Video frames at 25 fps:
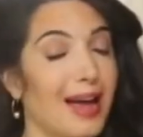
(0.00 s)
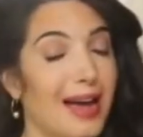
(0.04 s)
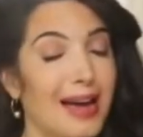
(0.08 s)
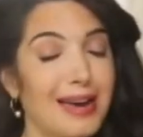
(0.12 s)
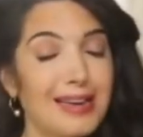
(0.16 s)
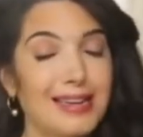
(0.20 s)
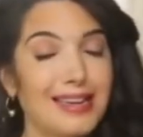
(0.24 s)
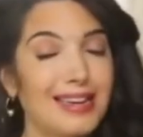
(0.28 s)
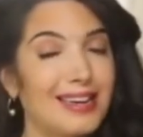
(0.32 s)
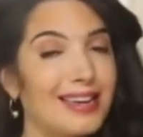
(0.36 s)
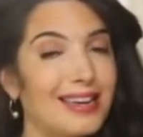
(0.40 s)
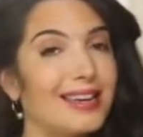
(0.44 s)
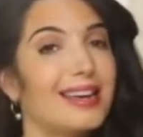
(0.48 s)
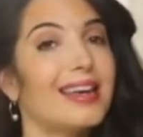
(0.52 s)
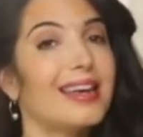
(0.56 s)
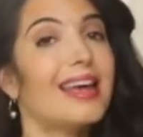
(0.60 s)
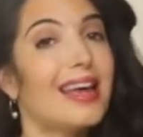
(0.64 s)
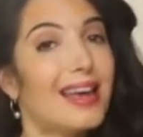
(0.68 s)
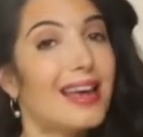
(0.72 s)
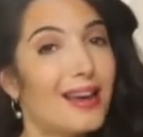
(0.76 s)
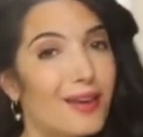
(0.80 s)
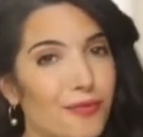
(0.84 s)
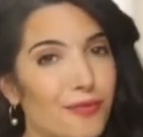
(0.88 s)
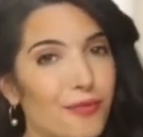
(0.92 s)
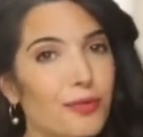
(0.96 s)
I need it
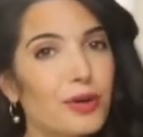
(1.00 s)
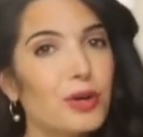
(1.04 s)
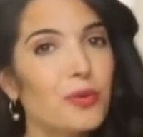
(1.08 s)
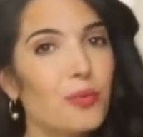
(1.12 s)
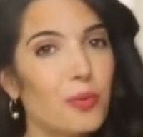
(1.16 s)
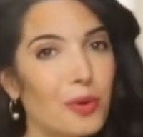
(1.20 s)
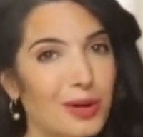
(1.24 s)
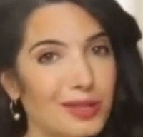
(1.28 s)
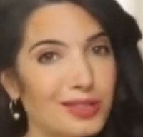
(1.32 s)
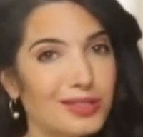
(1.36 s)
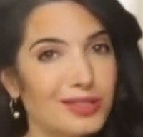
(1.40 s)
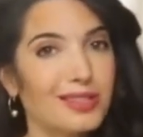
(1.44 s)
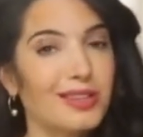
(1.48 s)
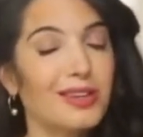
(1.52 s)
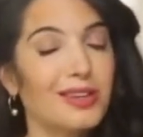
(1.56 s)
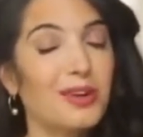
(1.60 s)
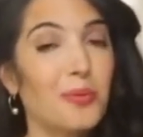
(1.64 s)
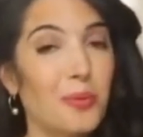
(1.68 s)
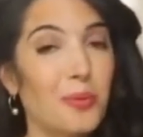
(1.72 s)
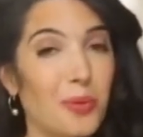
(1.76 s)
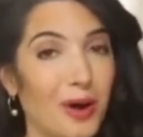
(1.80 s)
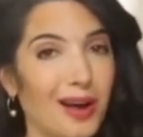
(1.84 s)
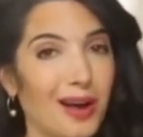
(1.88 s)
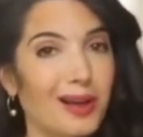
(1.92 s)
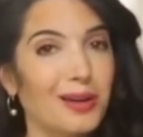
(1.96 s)
every once in a
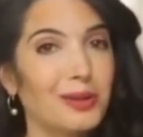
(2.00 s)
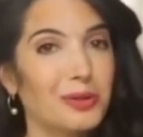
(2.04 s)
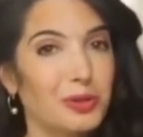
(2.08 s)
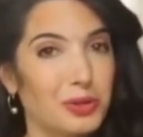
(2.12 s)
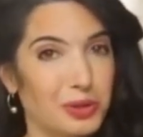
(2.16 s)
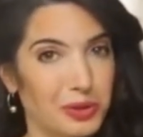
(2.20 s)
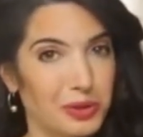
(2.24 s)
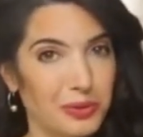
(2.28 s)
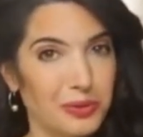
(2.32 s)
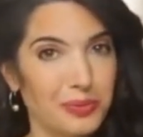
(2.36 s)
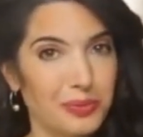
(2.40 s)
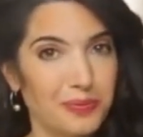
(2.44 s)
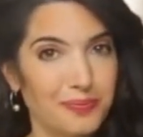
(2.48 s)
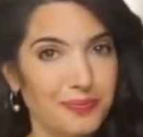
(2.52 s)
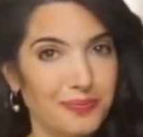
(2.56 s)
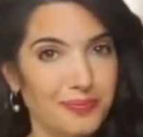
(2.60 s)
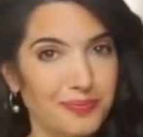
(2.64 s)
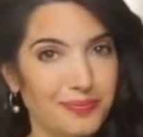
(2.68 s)
while, too.